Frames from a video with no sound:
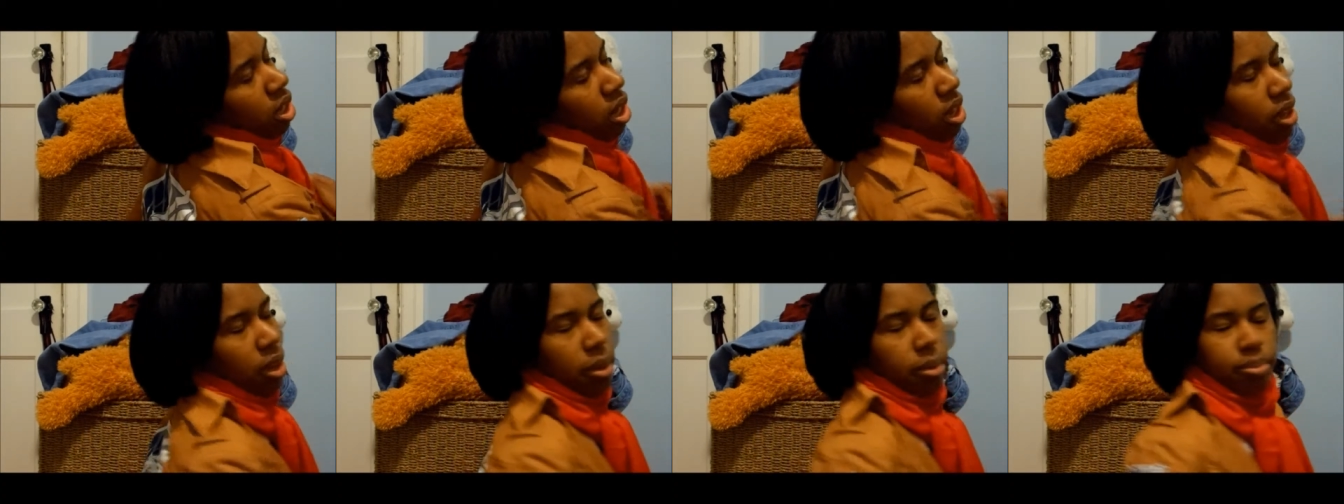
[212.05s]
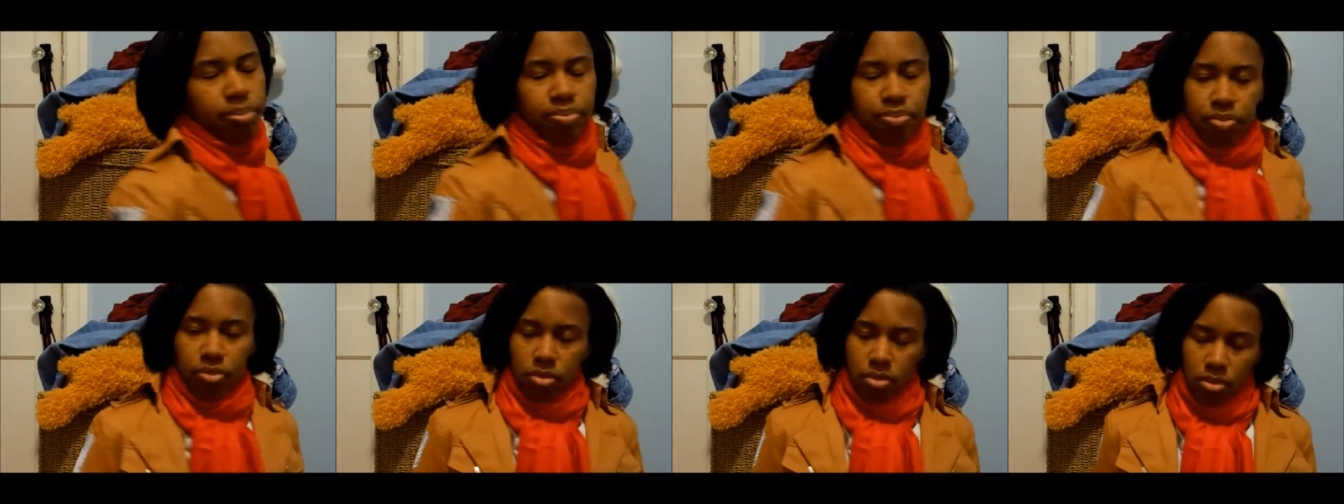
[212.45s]

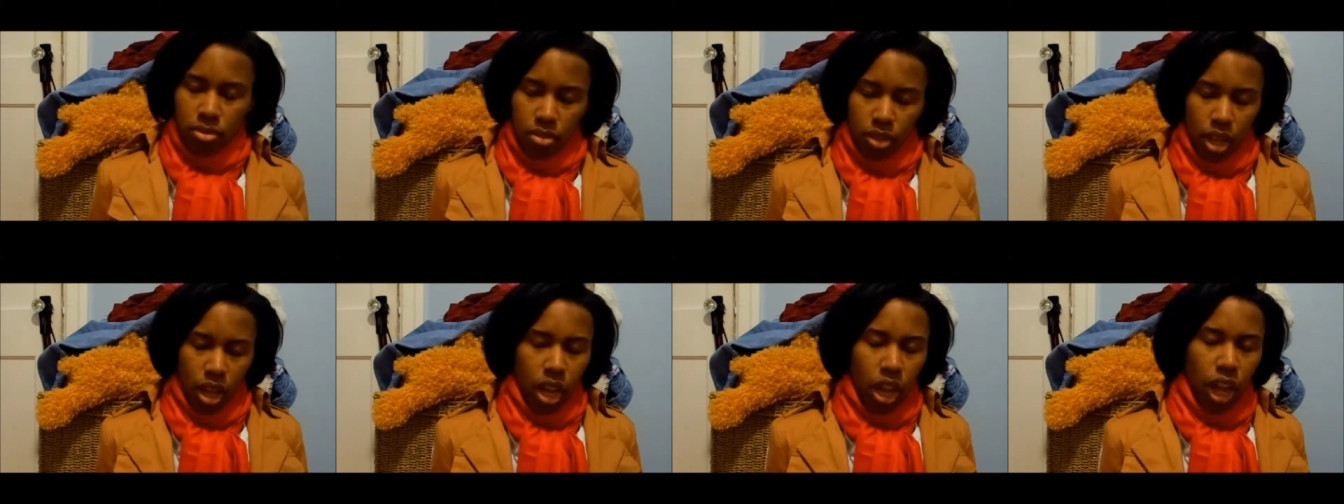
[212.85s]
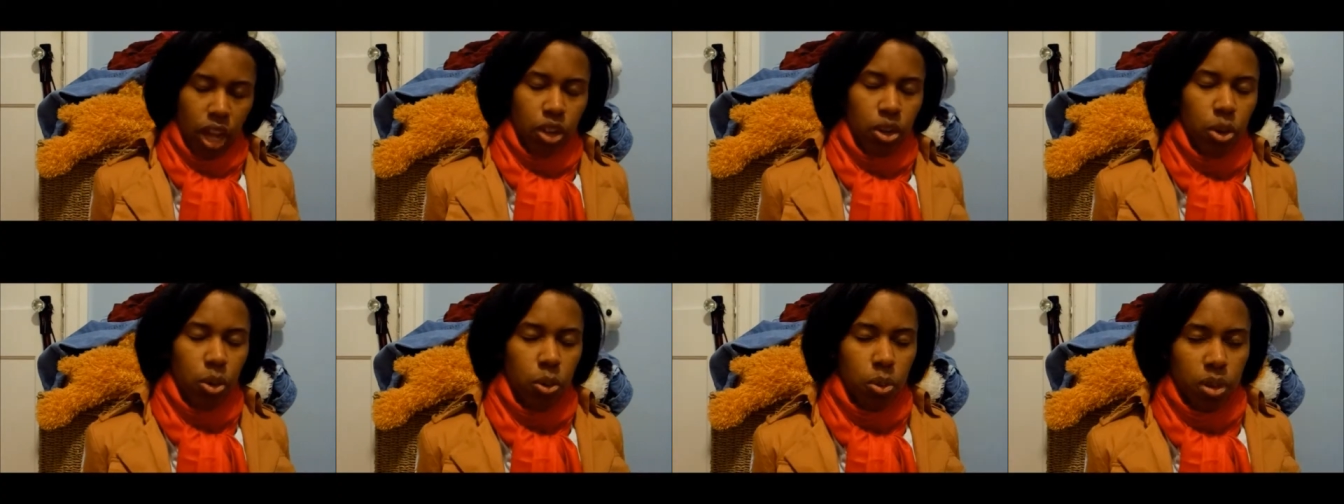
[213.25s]
Um,
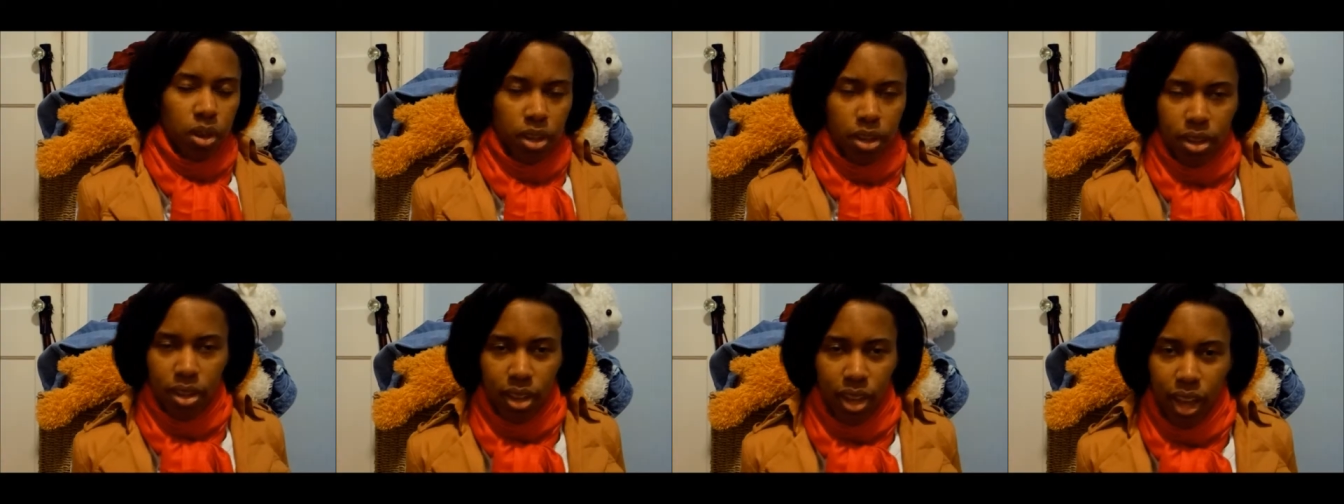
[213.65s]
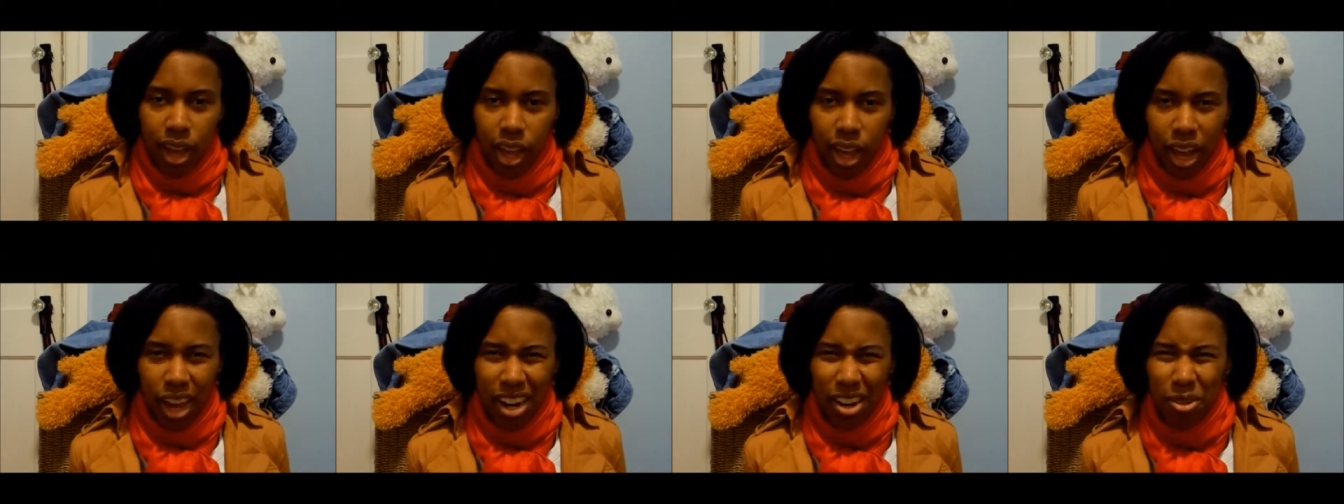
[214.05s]
I don't
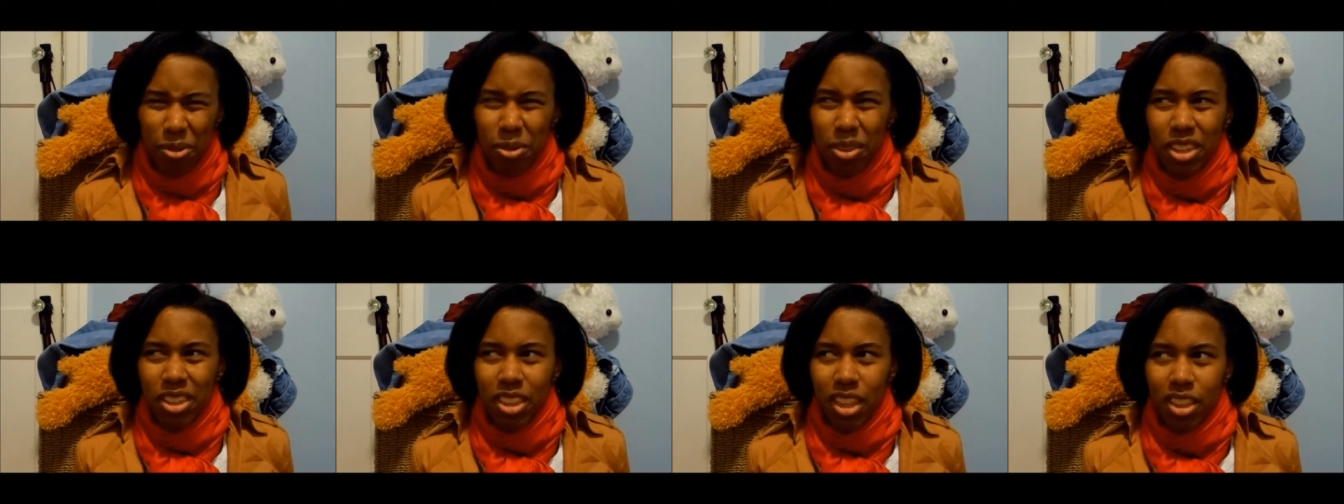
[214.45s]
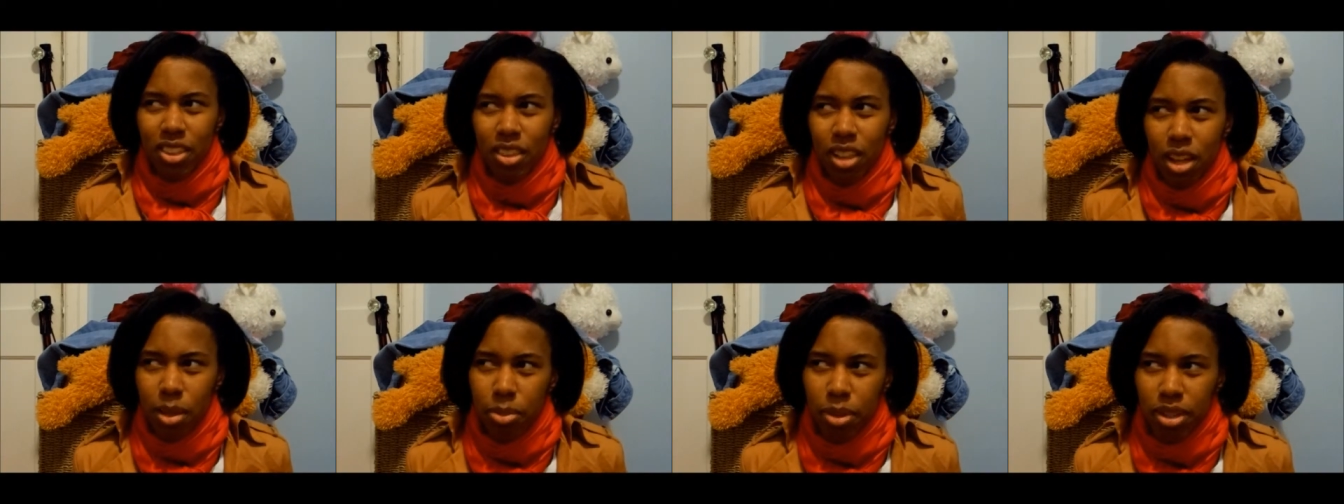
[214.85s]
I don't think that
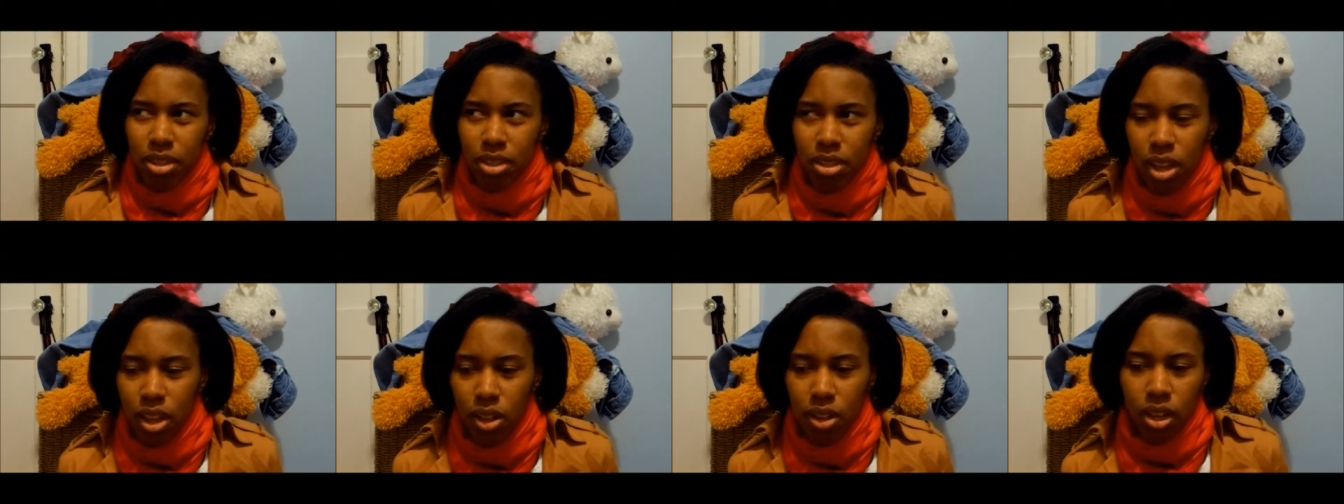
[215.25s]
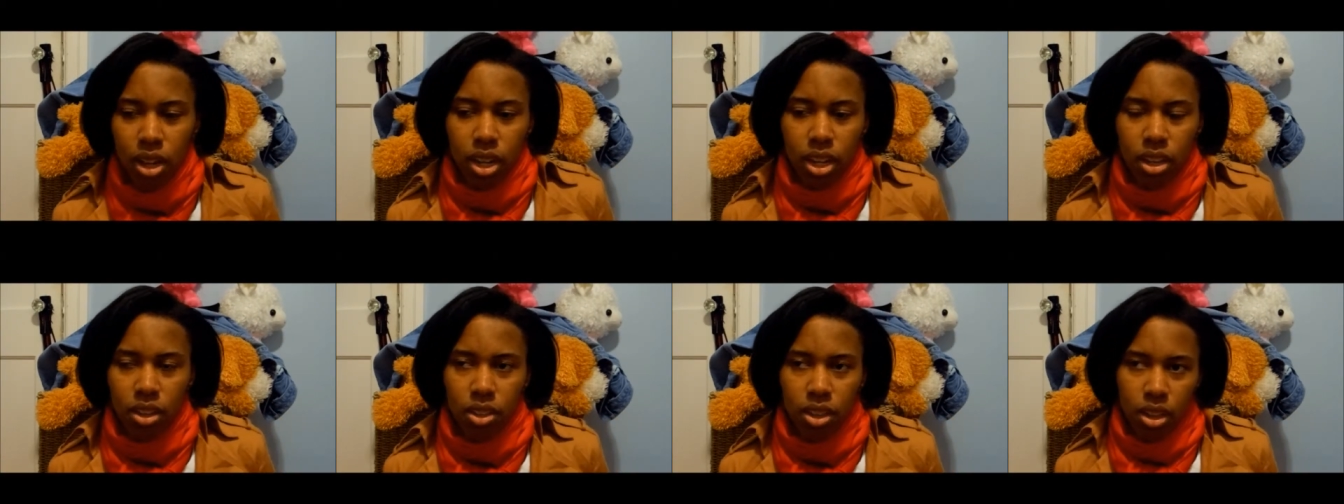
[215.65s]
um, they sell
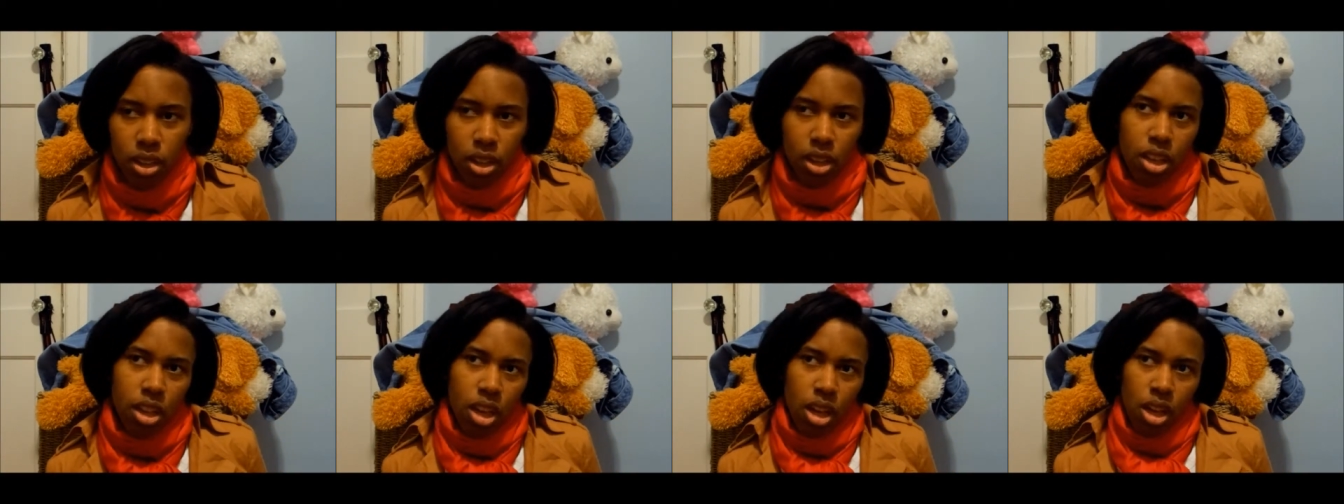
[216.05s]
any of the